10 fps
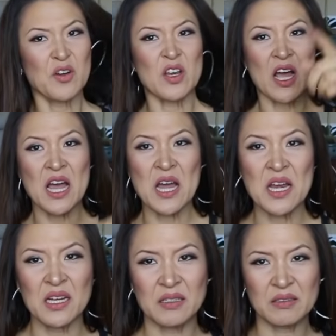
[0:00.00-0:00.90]
you're
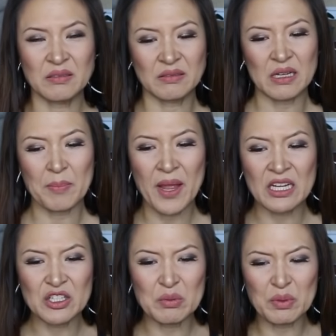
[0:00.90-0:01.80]
not a
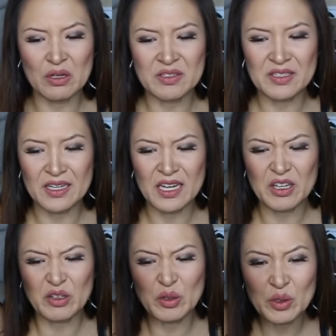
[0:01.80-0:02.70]
patient person and
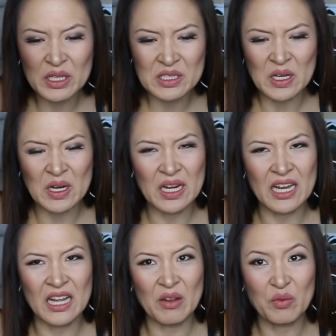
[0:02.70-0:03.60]
you do this on
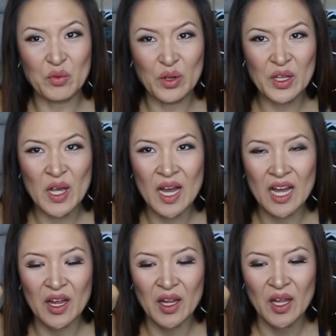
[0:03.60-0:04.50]
a like, really
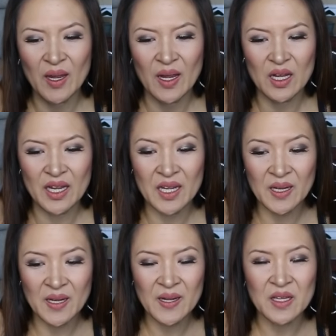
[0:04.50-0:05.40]
high
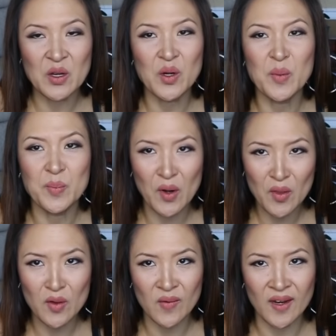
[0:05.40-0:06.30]
heat, that you're gonna
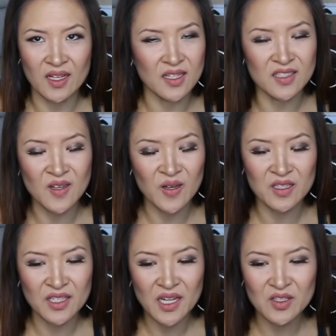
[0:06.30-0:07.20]
burn the rice. It's not
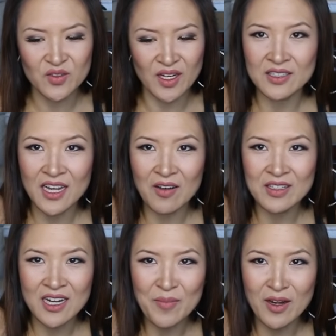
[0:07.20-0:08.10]
gonna taste right. See how
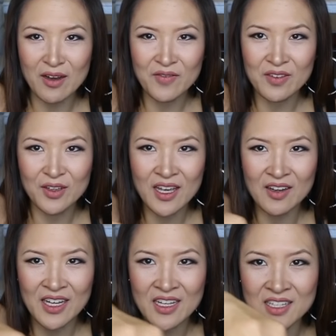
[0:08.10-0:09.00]
it's coming off? Look
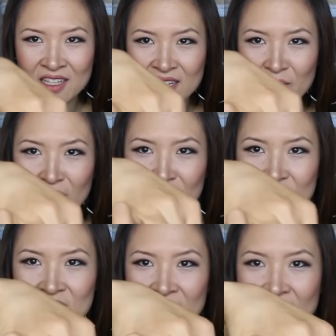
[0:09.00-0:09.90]
how easy that's coming off. Do
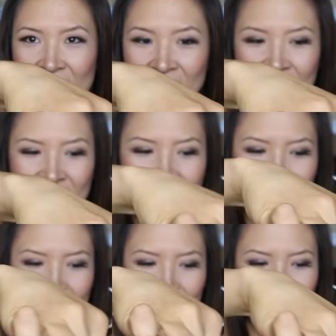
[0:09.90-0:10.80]
you see that,
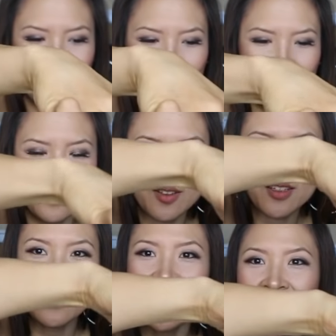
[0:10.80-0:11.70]
guys? You
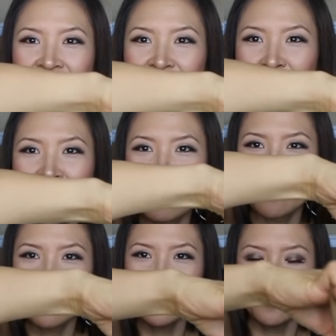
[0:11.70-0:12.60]
see that? Do you see what I'm
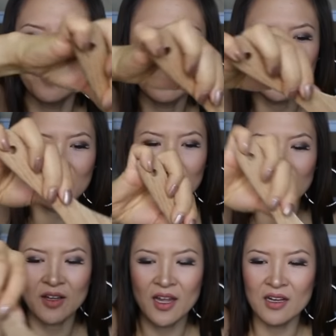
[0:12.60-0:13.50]
doing?
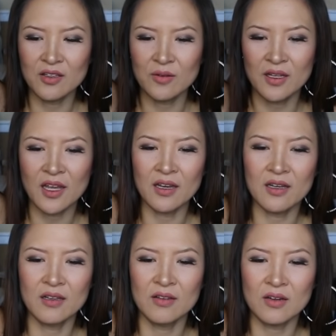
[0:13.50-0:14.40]
Look, okay, I'll do it again.
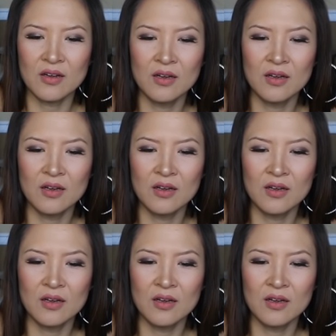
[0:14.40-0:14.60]
Look.